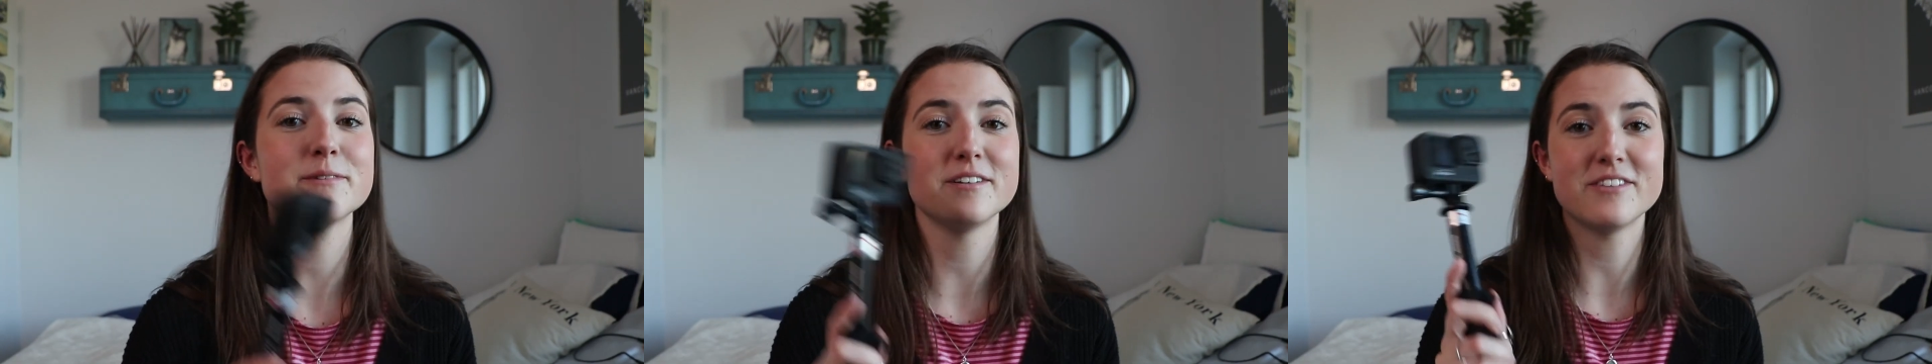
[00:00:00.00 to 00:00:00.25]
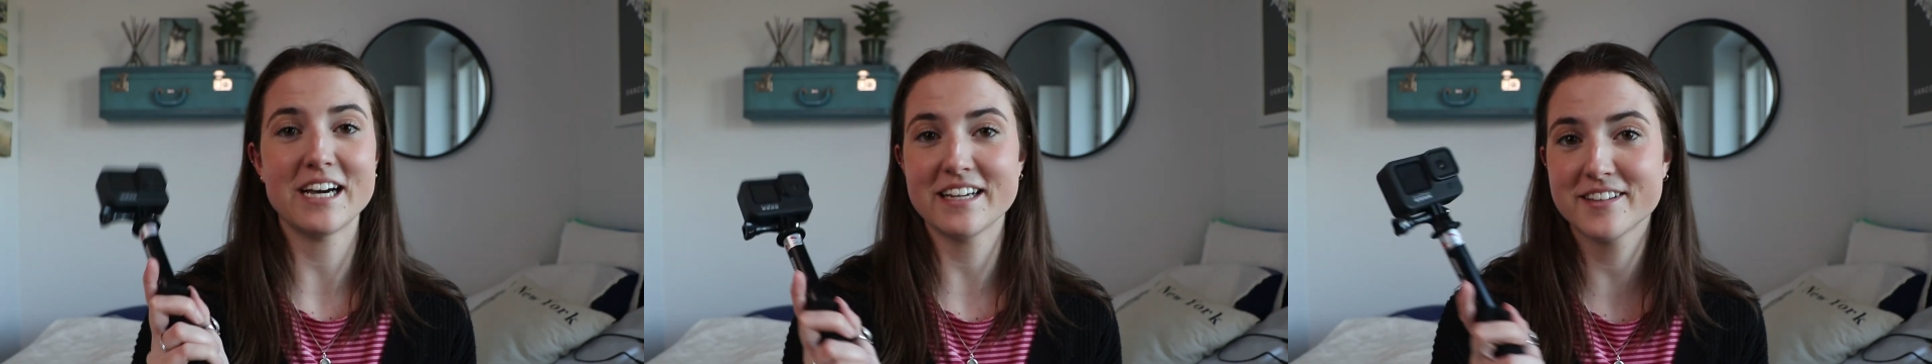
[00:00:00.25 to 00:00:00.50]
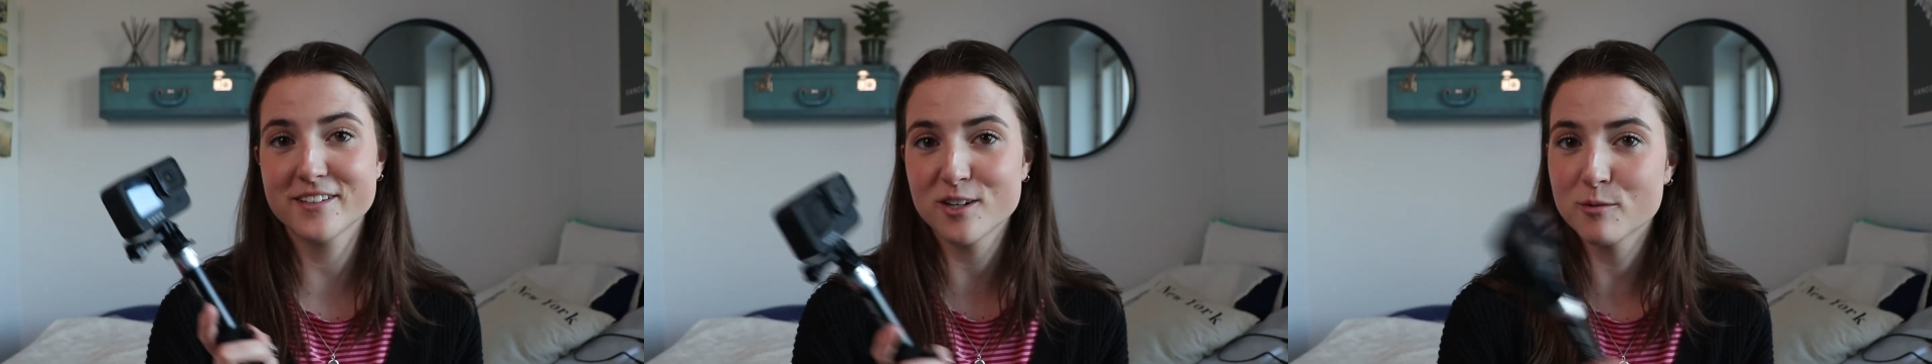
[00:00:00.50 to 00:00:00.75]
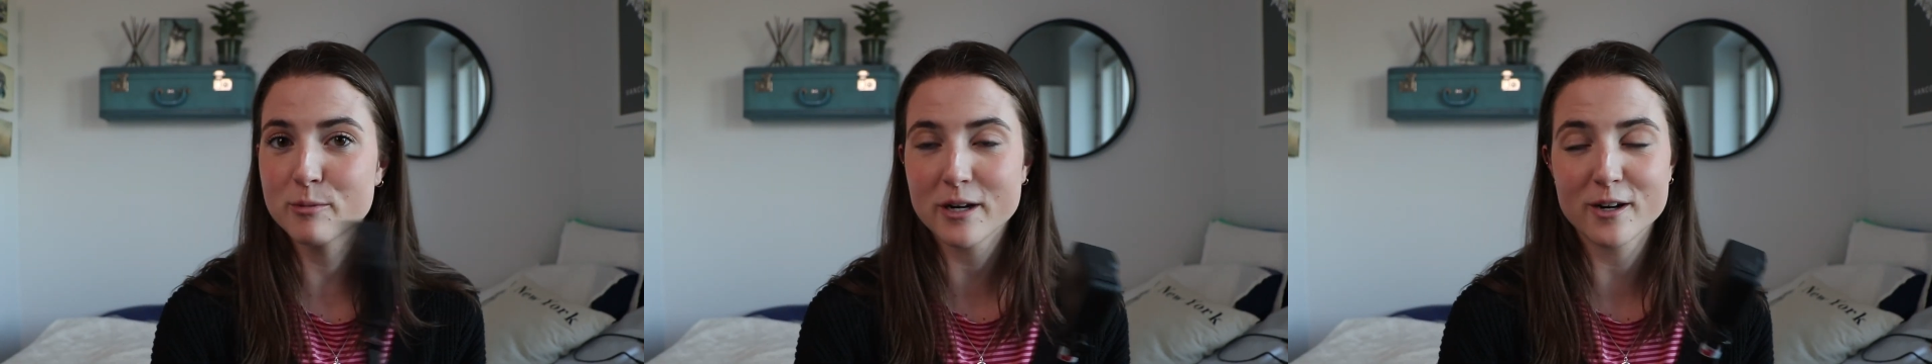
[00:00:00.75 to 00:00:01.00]
We've had the
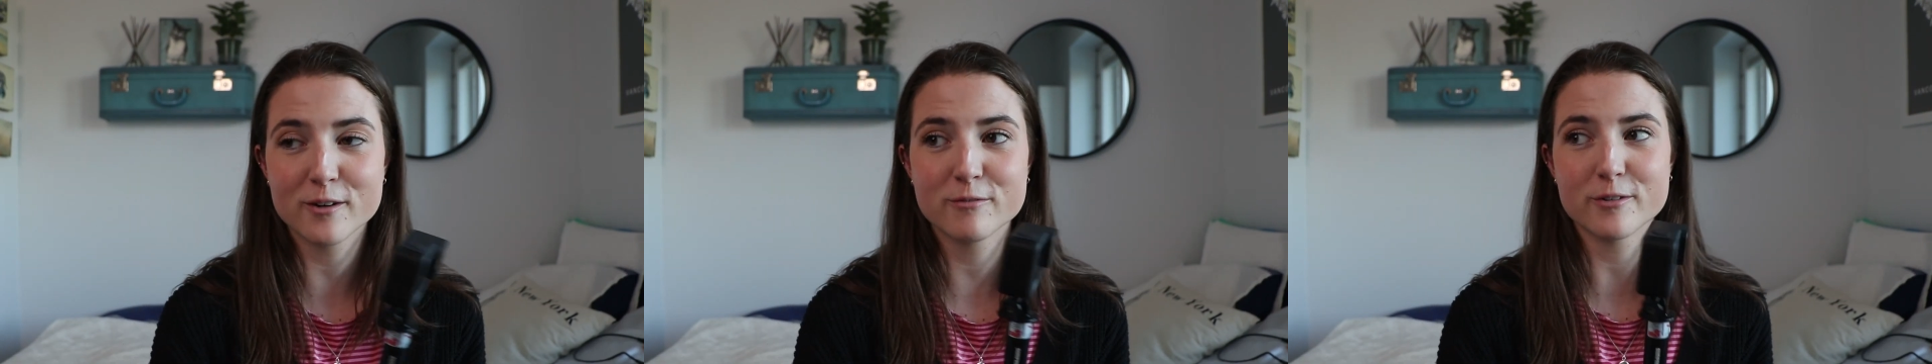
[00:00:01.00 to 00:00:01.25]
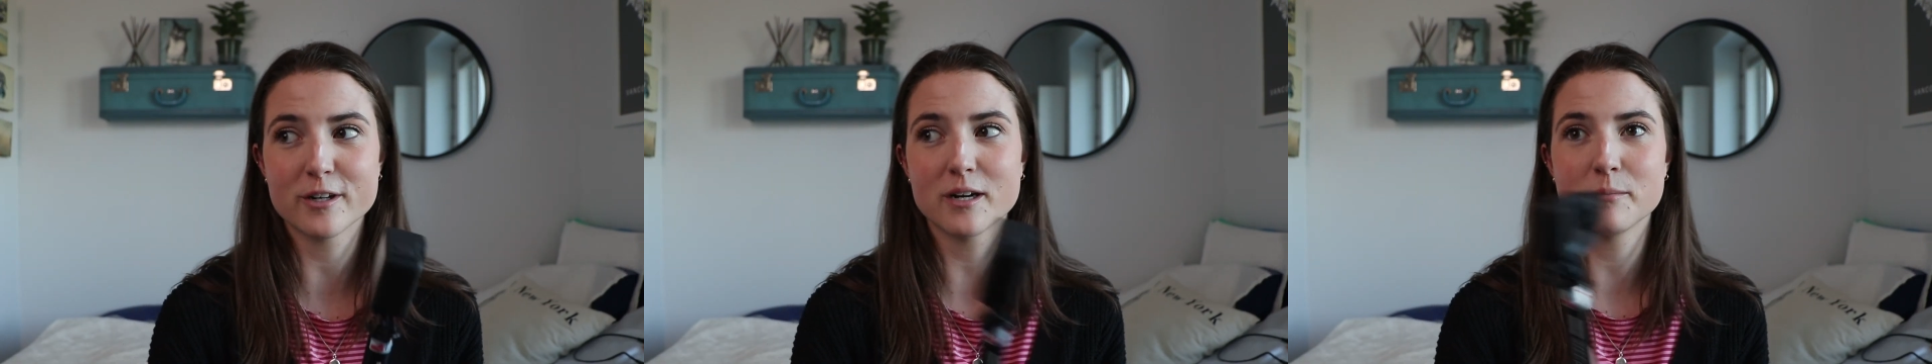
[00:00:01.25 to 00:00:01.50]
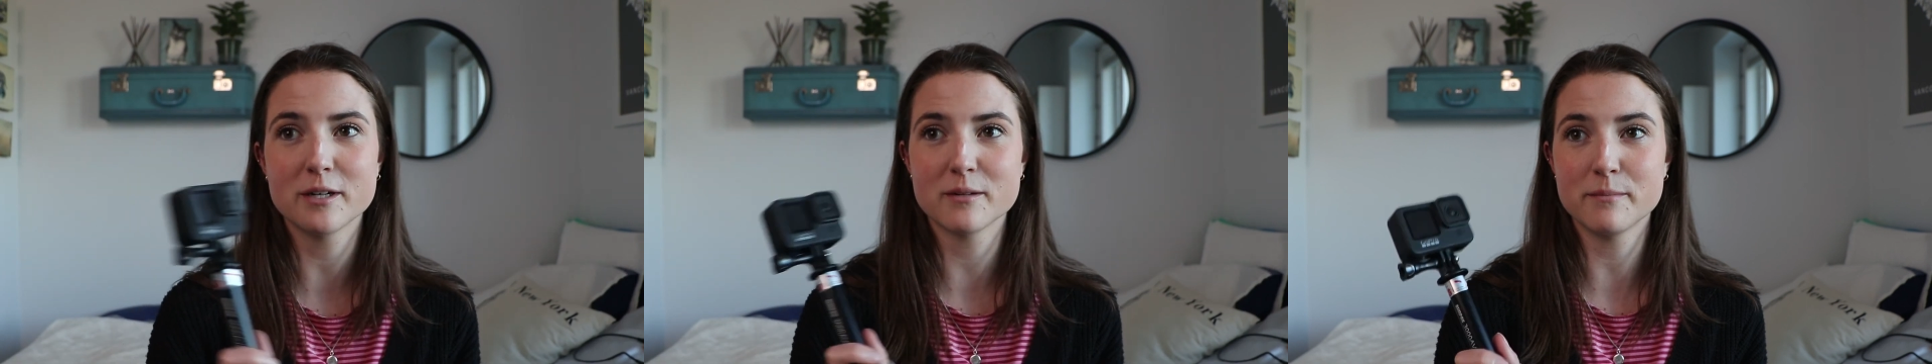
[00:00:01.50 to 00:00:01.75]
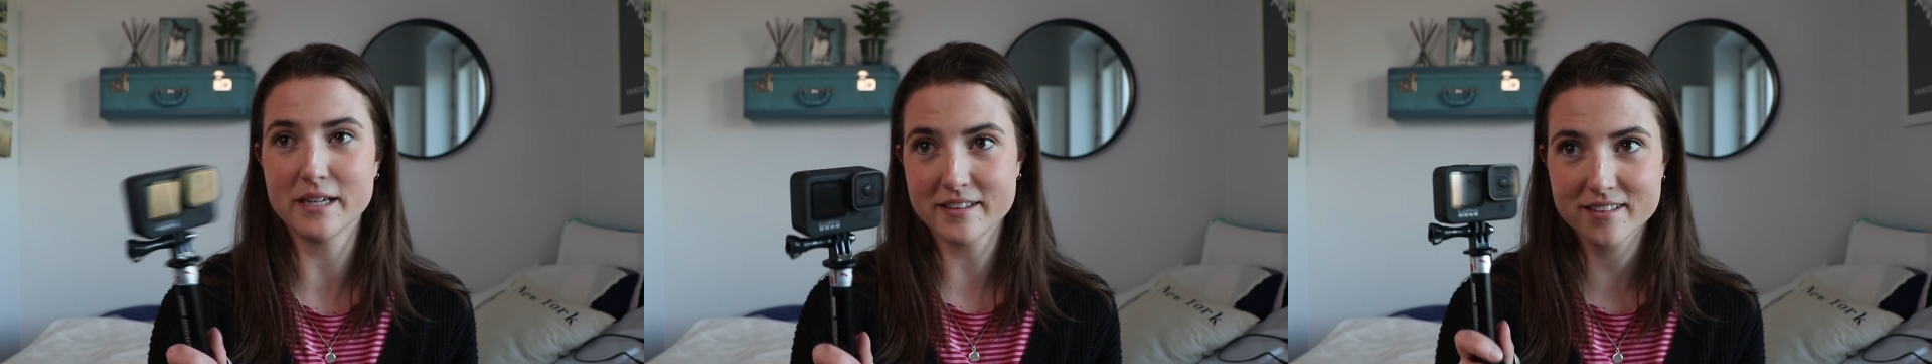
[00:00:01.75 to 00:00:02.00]
GoPro for about a
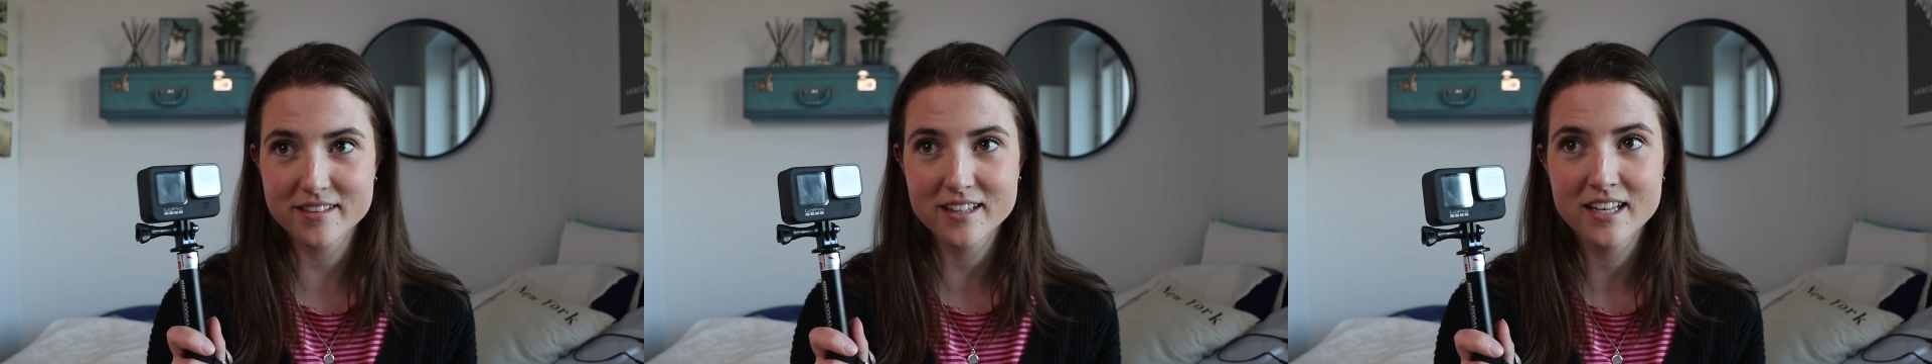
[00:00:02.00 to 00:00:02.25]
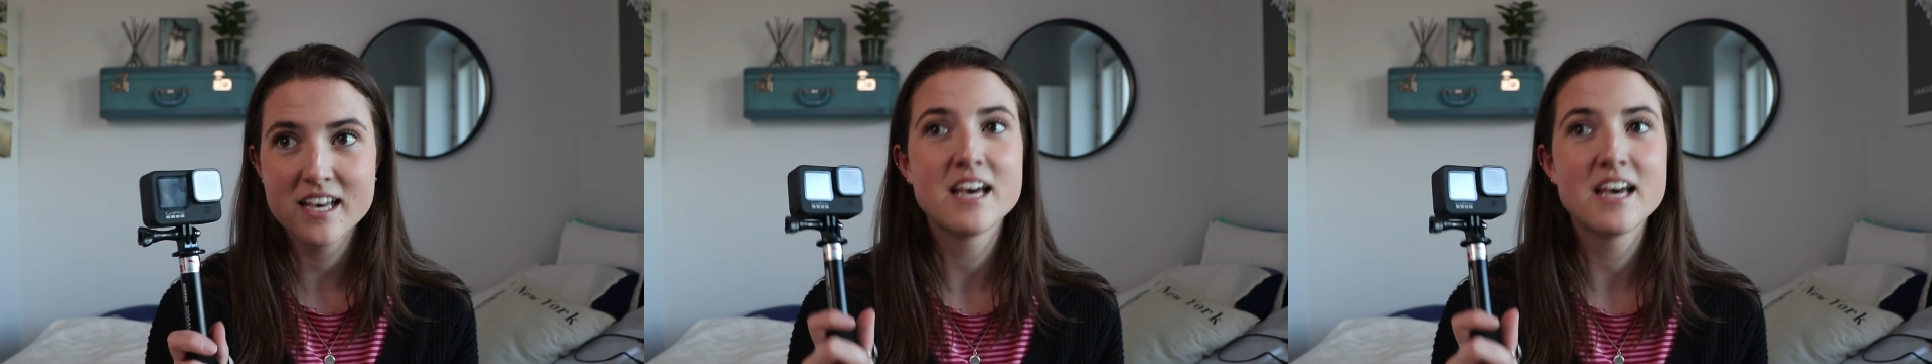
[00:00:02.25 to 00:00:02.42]
month